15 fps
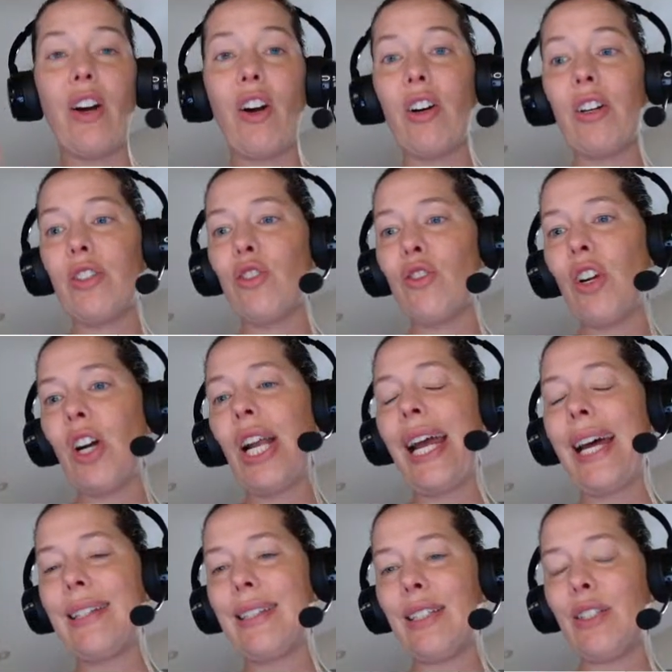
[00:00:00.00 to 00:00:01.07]
are all strong
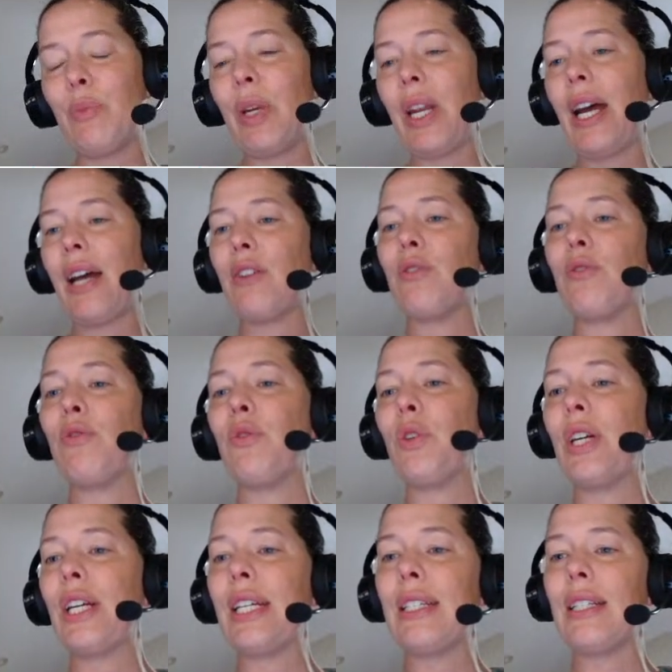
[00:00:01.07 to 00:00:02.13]
acids, but
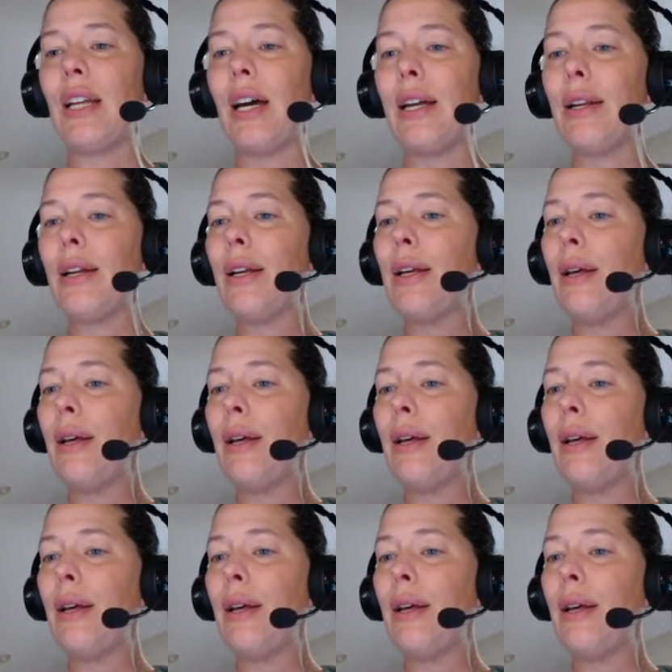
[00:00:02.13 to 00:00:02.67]
hydrofluoric is not.